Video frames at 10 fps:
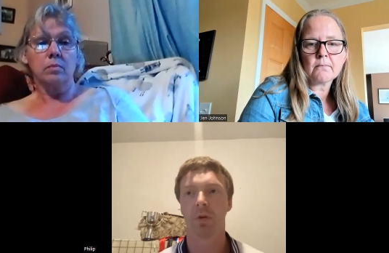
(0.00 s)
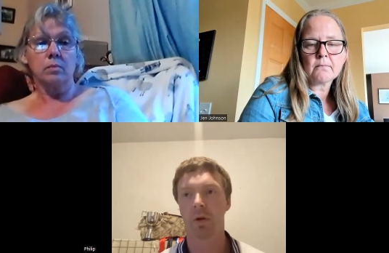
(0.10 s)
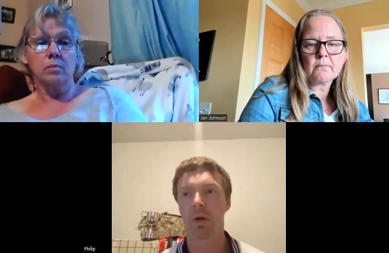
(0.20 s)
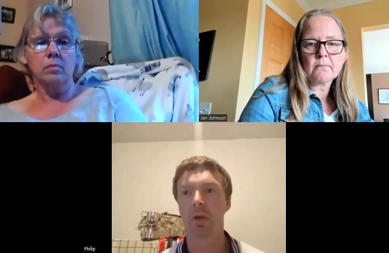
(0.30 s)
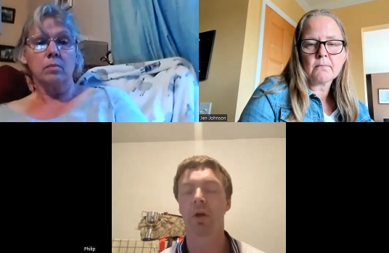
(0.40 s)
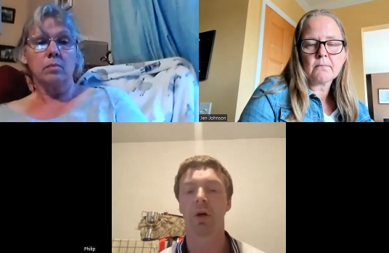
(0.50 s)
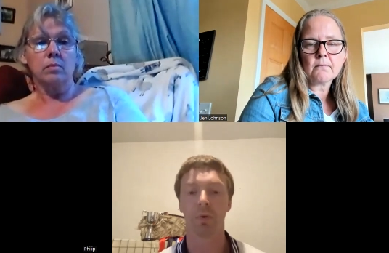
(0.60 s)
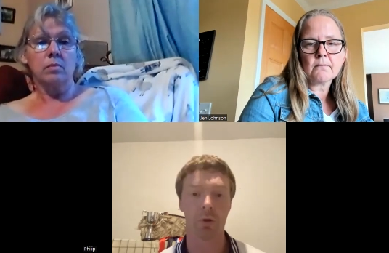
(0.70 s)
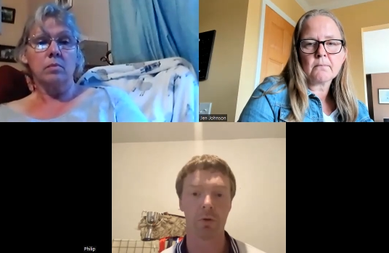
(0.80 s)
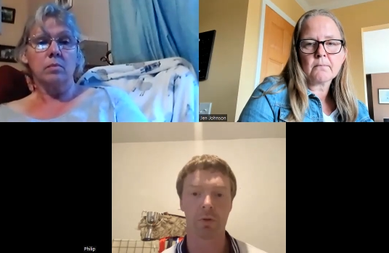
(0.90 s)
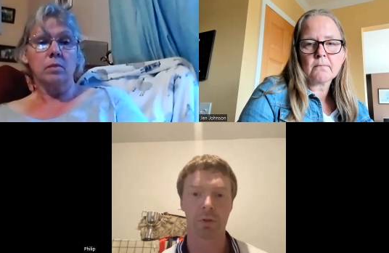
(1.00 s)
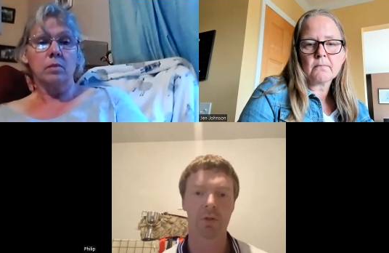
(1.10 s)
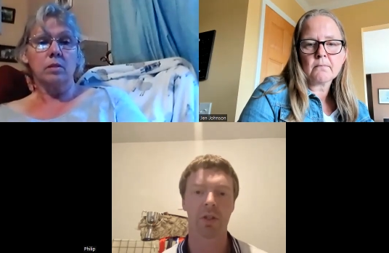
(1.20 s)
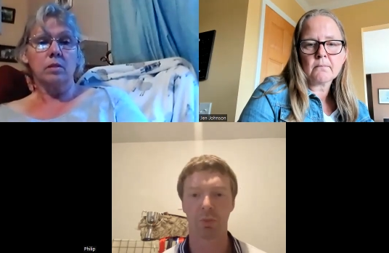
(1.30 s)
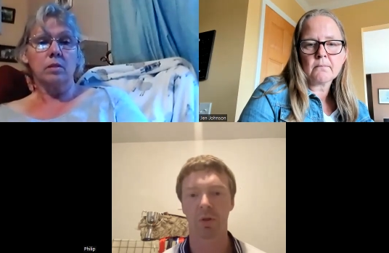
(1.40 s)
Speaker 1: a year old,
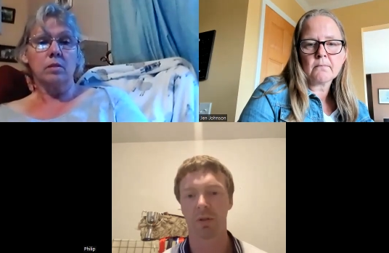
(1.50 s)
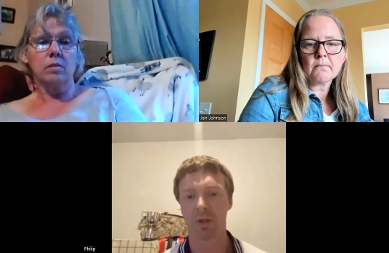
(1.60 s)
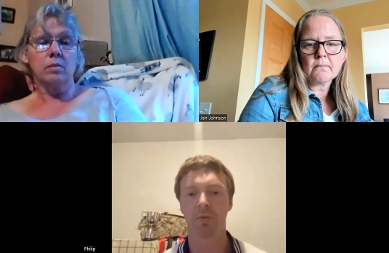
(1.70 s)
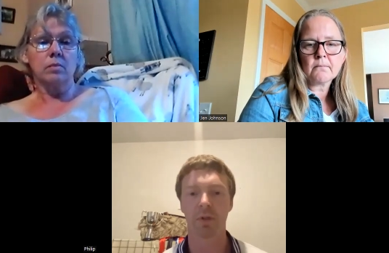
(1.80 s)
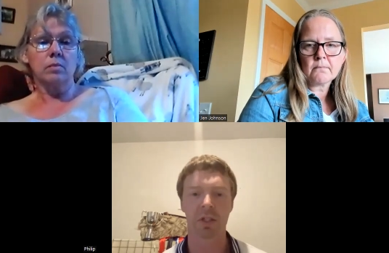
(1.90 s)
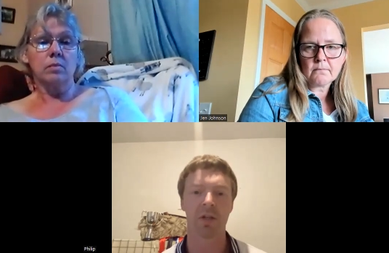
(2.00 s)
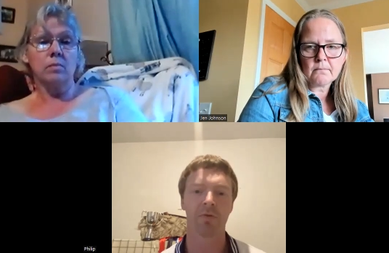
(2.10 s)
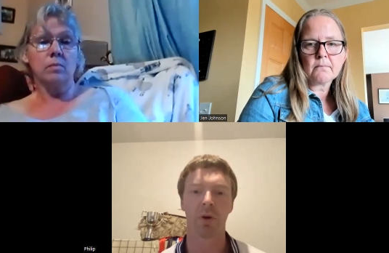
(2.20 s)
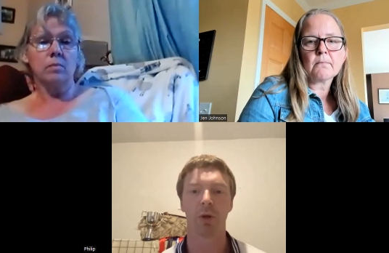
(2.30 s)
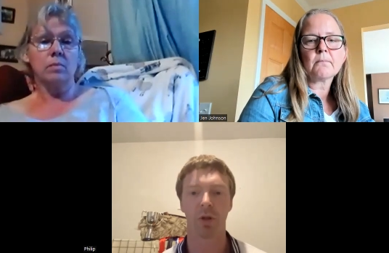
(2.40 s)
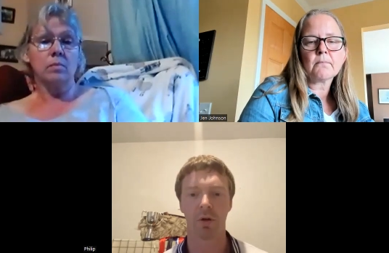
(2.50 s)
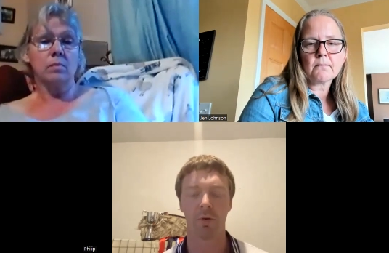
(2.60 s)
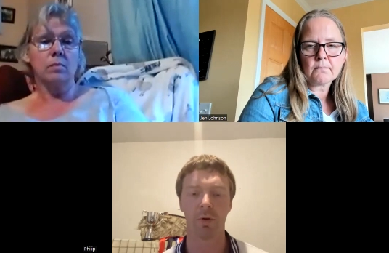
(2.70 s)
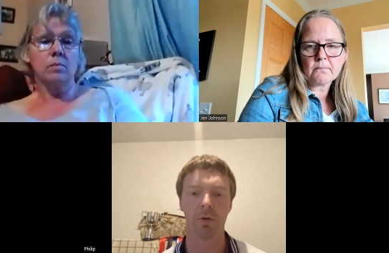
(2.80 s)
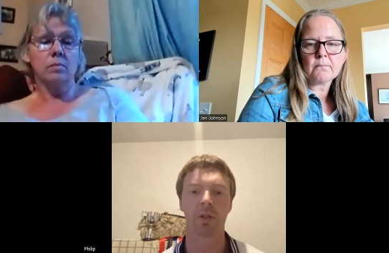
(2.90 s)
typically, if we say from a year
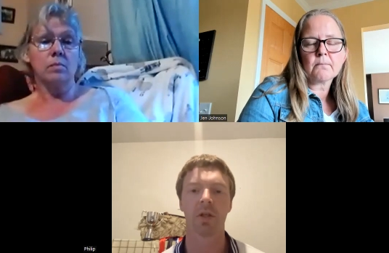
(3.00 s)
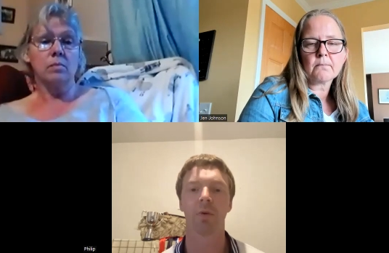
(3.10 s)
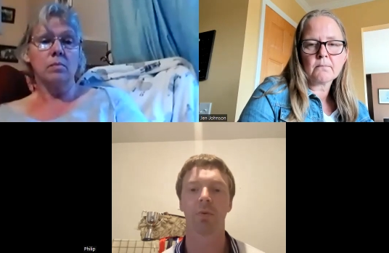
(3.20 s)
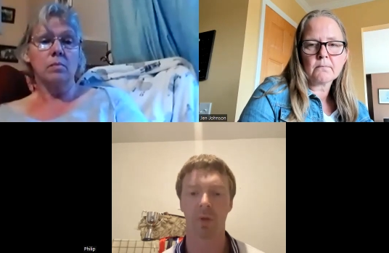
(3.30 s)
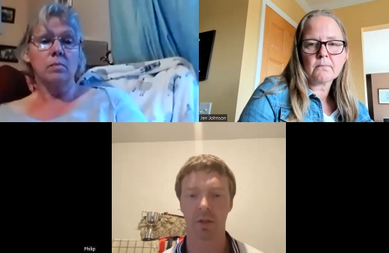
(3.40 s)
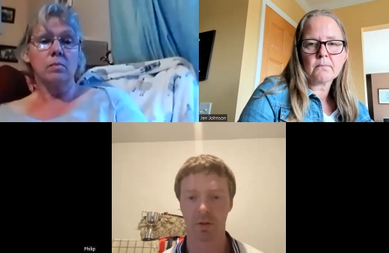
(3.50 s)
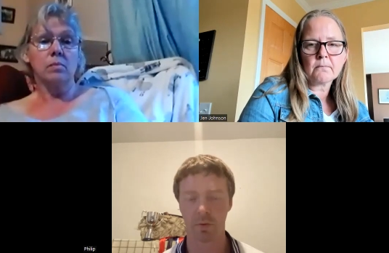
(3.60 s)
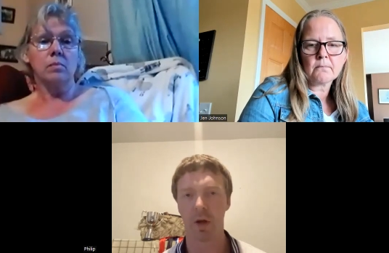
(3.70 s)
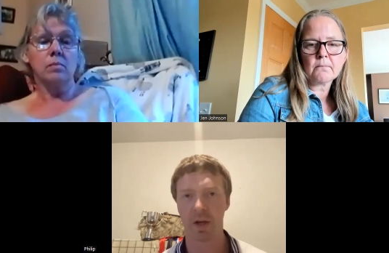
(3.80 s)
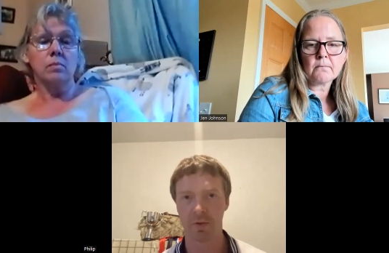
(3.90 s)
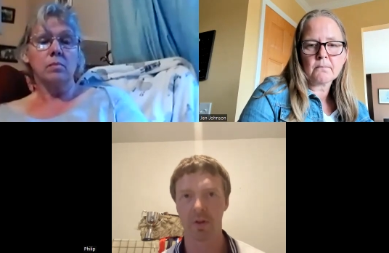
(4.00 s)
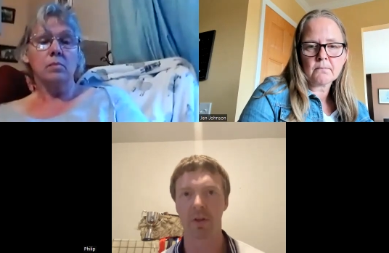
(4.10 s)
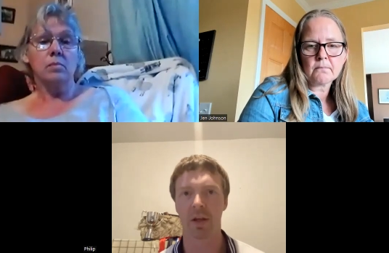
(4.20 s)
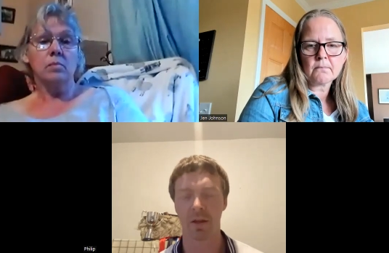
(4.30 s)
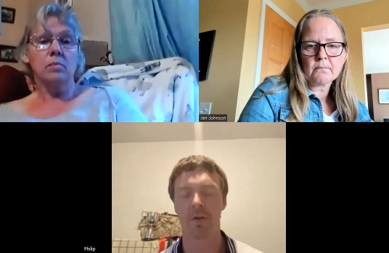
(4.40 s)
old, and whenever they
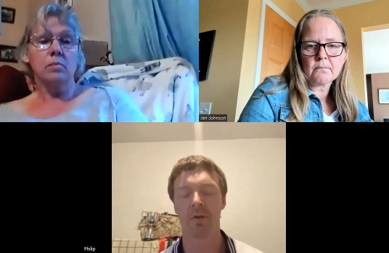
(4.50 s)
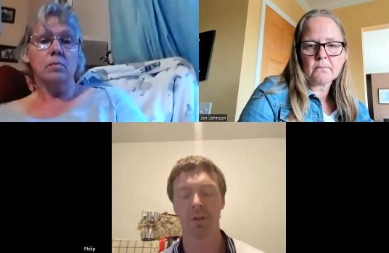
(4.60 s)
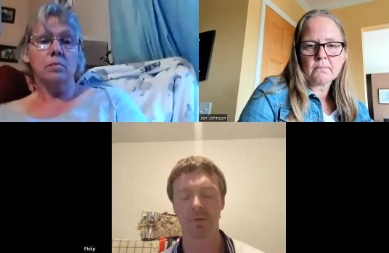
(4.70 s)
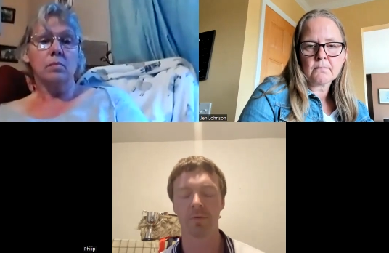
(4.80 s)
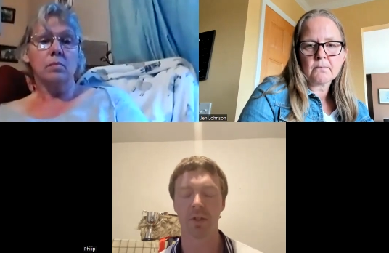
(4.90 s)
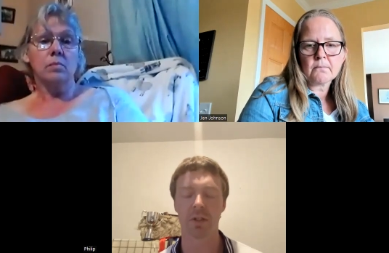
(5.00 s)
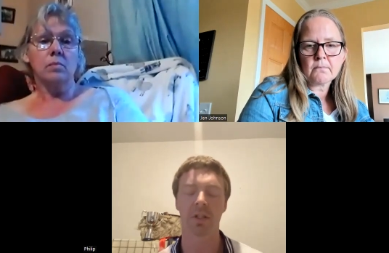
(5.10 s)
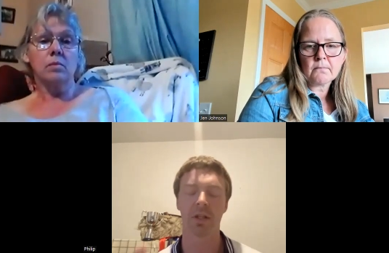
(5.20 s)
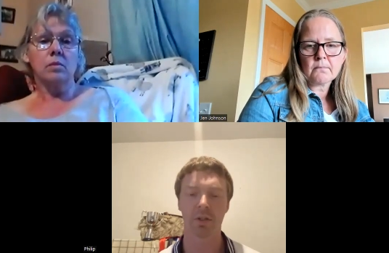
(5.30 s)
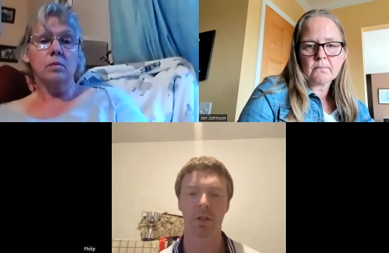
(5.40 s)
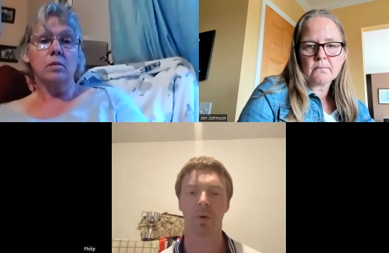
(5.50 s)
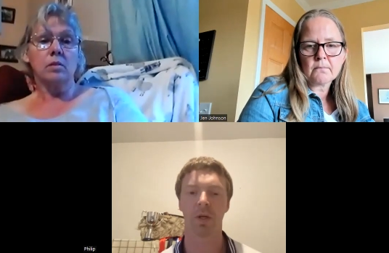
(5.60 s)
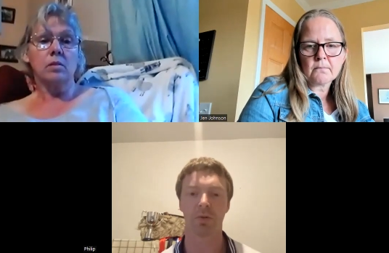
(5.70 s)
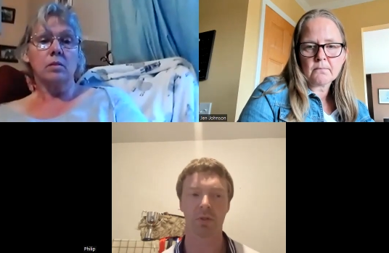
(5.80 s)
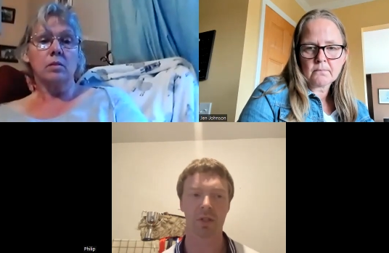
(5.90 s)
get their inch of fleece and their two
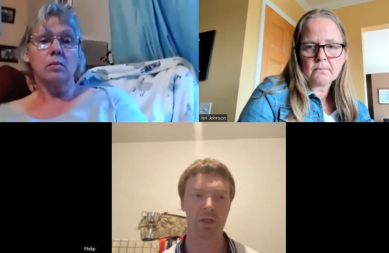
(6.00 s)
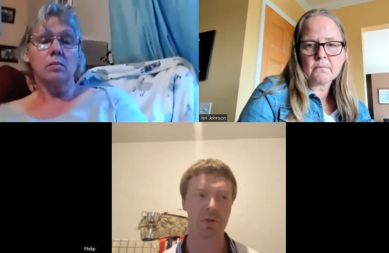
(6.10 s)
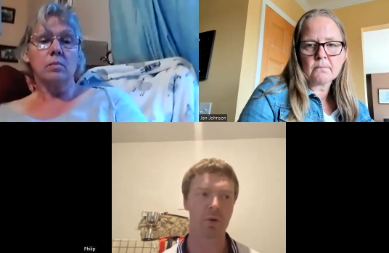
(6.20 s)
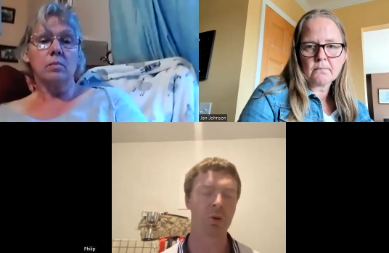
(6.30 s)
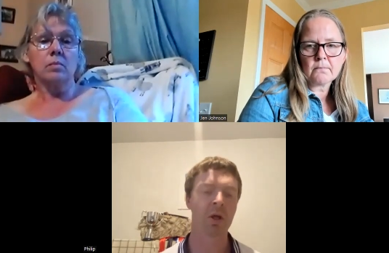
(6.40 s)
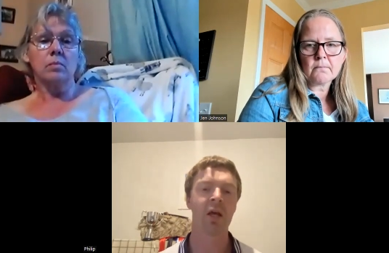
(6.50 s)
adult teeth up.